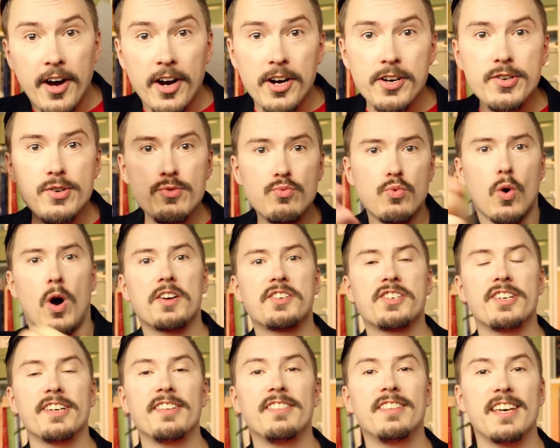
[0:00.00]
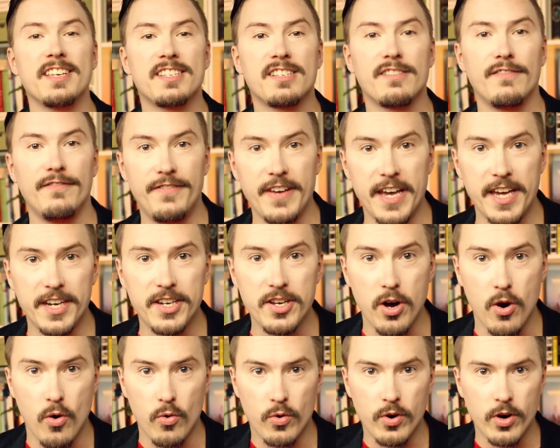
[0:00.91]
are you watching this
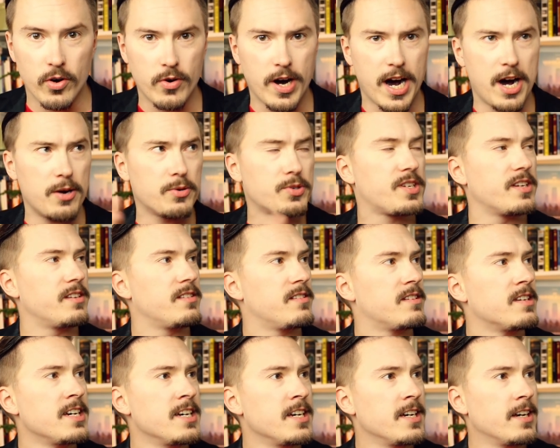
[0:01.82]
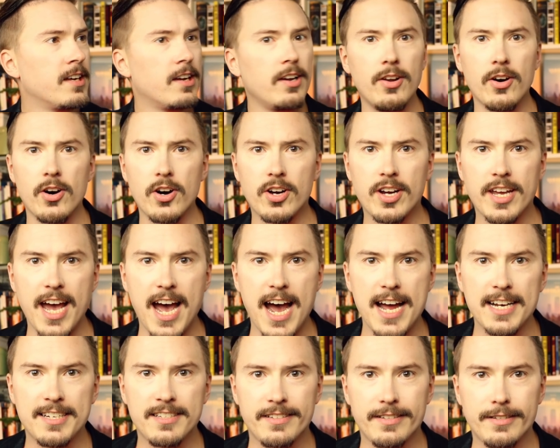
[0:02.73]
video? Go out and look
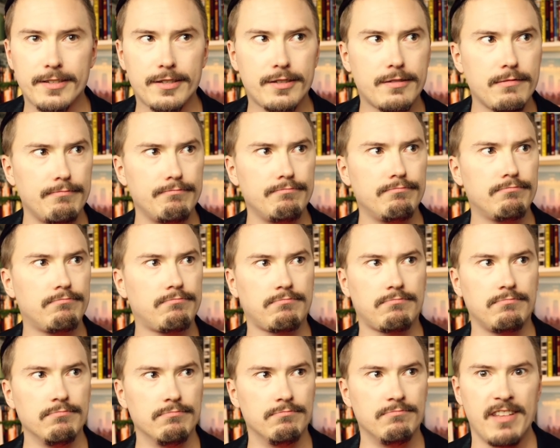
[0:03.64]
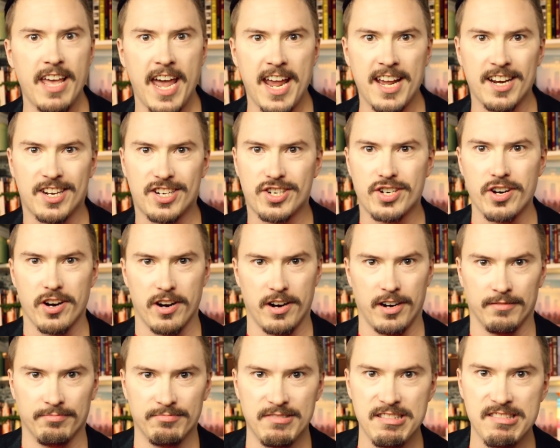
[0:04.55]
at
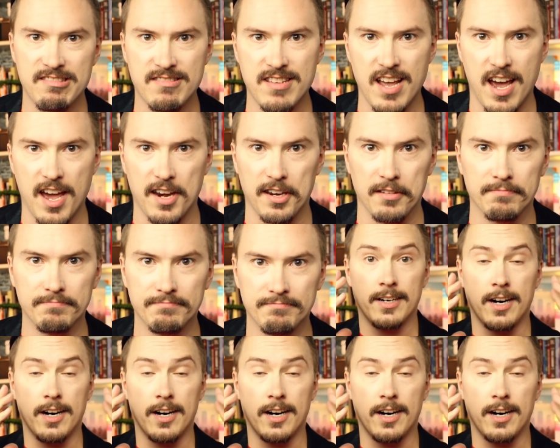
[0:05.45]
nature instead.